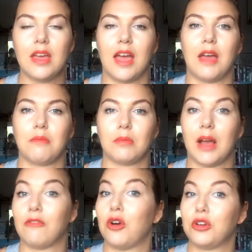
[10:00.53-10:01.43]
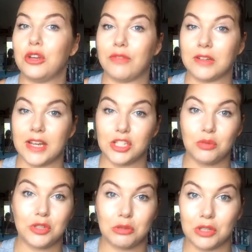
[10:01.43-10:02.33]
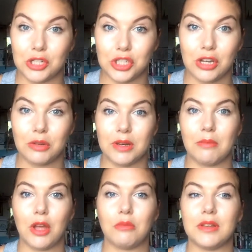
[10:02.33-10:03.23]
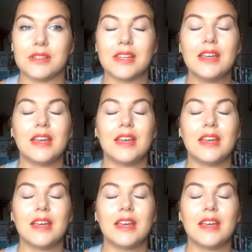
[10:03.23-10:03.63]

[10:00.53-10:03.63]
I've got a new foundation which I'm going to show in a moment,